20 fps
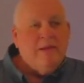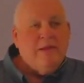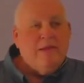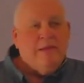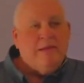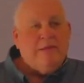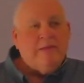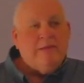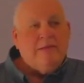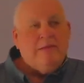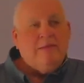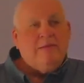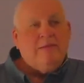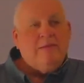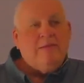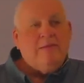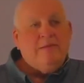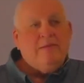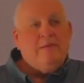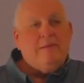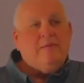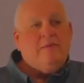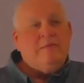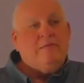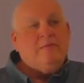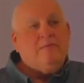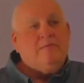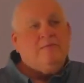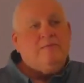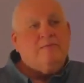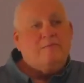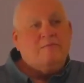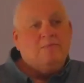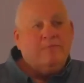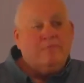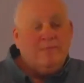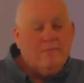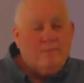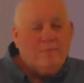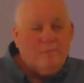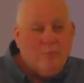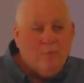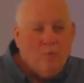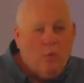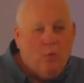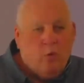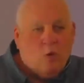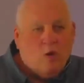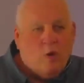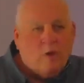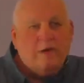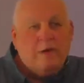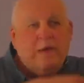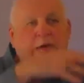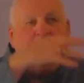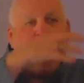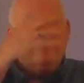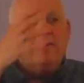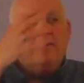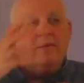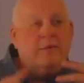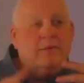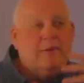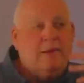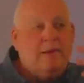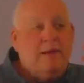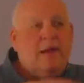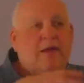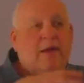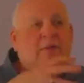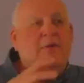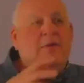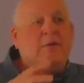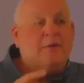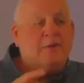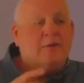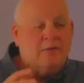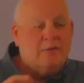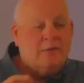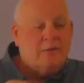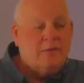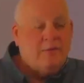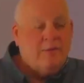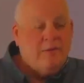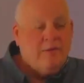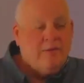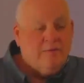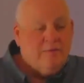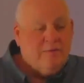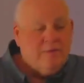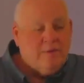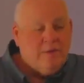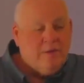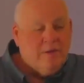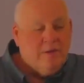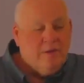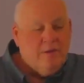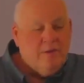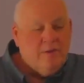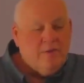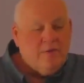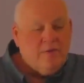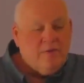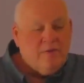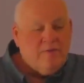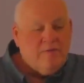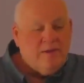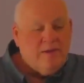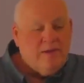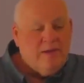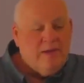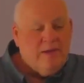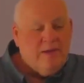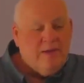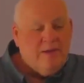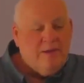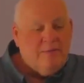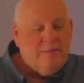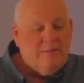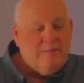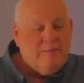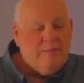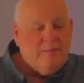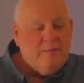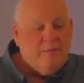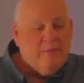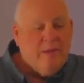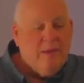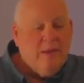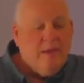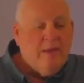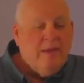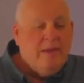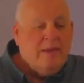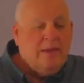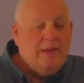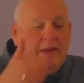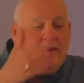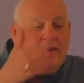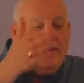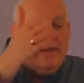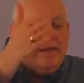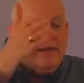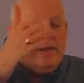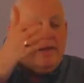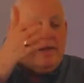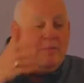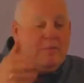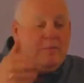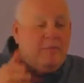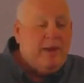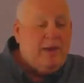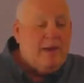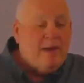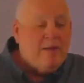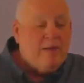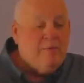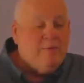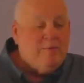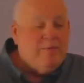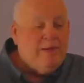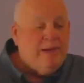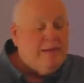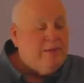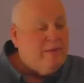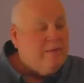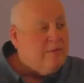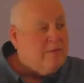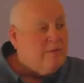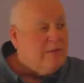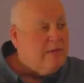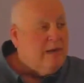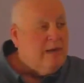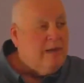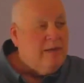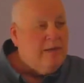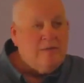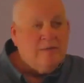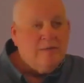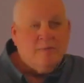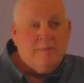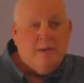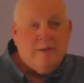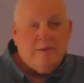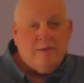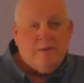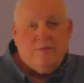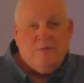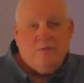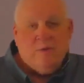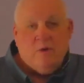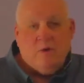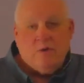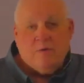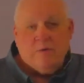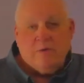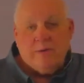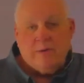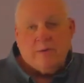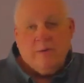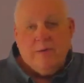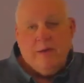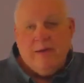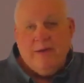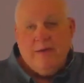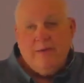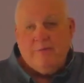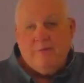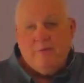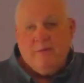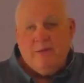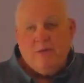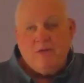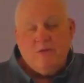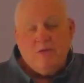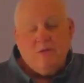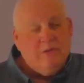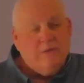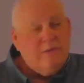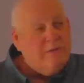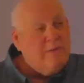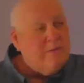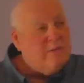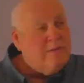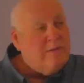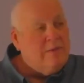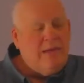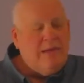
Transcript: It's working together for the good news of the kingdom. And again, out back, we've got those cards about the four critical life questions.